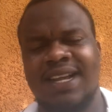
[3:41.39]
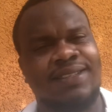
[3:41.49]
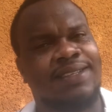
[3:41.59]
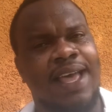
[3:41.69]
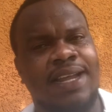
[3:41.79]

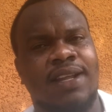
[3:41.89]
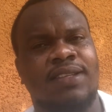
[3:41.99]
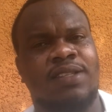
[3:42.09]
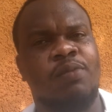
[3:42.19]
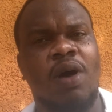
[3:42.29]
That's kind of
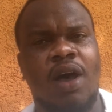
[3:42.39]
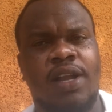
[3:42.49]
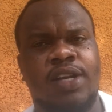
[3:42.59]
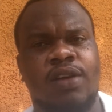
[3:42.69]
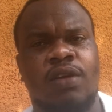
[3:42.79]
small,
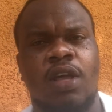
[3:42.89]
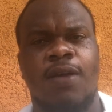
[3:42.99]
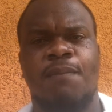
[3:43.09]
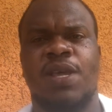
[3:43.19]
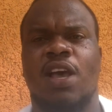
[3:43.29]
you know,
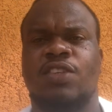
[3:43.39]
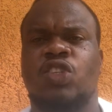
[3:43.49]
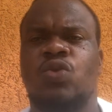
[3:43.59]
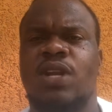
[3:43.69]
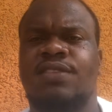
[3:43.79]
because the
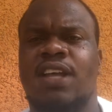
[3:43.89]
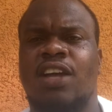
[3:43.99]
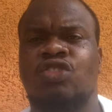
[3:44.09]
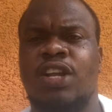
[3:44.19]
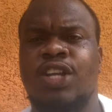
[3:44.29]
students
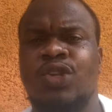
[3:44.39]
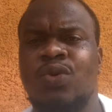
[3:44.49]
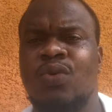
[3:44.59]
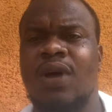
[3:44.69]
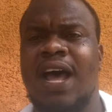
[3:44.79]
actually
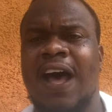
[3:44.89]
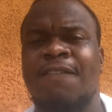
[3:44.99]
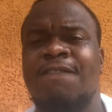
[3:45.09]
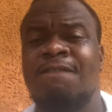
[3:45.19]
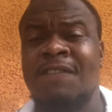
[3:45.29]
do a
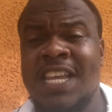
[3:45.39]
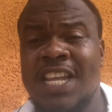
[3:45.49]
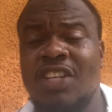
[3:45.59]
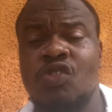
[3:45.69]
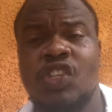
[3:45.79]

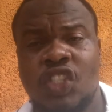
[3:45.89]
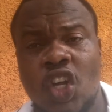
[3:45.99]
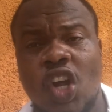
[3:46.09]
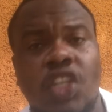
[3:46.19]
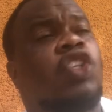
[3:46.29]
field
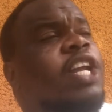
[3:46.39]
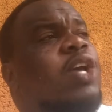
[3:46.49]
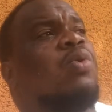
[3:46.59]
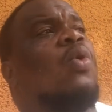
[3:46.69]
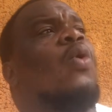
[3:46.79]
research. So they
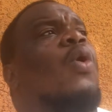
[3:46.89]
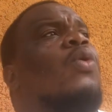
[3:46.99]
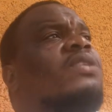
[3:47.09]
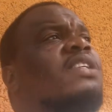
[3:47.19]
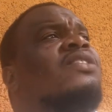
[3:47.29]
go
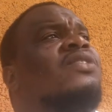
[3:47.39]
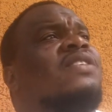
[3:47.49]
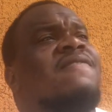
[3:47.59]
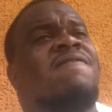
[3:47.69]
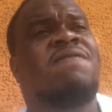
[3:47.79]
out into
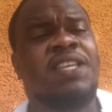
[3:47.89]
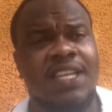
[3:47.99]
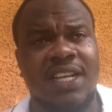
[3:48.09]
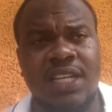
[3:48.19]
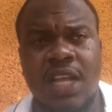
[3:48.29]
the
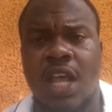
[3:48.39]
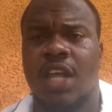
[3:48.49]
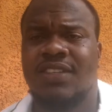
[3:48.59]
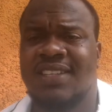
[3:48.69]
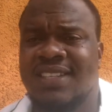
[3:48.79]
field
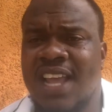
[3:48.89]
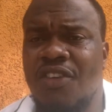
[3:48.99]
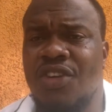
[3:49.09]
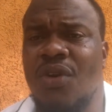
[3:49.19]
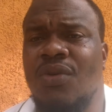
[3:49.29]
to
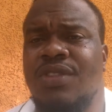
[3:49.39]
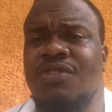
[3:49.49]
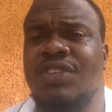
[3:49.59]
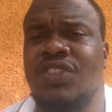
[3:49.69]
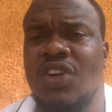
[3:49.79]
carry out the
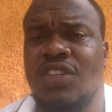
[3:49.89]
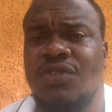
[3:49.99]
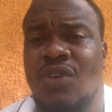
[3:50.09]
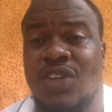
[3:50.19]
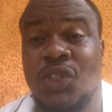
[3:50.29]
research
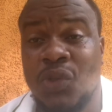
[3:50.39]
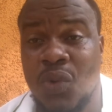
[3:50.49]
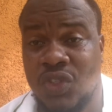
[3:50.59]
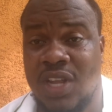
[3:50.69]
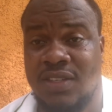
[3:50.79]
for
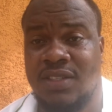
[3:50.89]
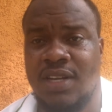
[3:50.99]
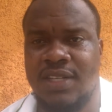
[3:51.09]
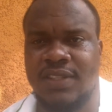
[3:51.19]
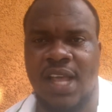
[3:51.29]
social
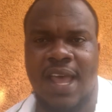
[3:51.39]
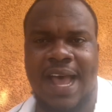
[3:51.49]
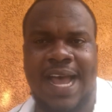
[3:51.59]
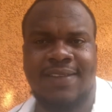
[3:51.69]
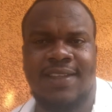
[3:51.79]
studies.
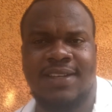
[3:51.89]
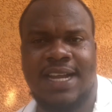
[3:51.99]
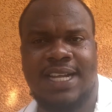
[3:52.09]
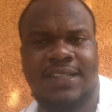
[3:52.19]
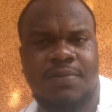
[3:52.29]
I think
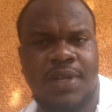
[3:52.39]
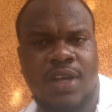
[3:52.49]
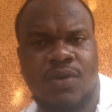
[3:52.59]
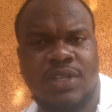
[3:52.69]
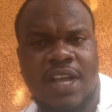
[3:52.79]
that
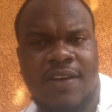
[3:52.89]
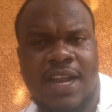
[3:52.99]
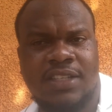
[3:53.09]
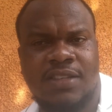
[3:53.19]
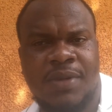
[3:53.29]
SBA could carry
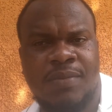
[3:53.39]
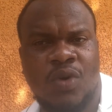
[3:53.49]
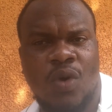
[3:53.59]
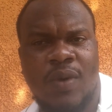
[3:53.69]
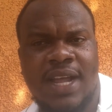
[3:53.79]
a little bit
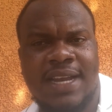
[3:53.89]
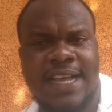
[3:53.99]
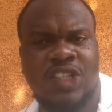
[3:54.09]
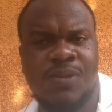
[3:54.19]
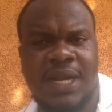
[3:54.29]
more weight.
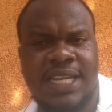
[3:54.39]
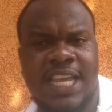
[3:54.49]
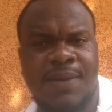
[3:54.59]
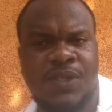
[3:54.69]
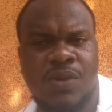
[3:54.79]
Like some of the
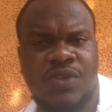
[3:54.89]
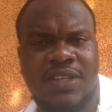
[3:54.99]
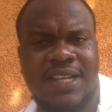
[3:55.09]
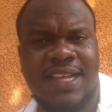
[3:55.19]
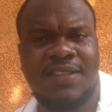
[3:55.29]
CAPE
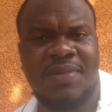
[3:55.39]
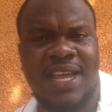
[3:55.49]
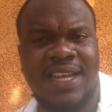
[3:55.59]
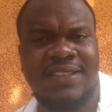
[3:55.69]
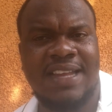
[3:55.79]
subjects, the
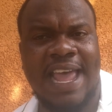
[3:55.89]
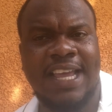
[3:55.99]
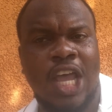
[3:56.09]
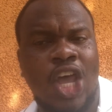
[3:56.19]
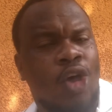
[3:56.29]
SBA is
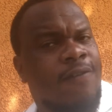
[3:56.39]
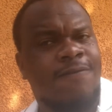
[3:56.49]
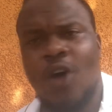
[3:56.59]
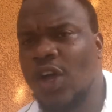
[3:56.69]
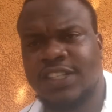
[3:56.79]
like
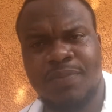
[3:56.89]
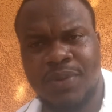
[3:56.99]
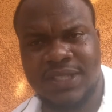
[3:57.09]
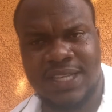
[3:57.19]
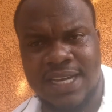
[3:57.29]

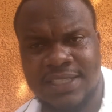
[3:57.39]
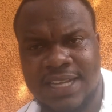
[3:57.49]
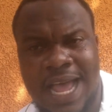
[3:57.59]
40%.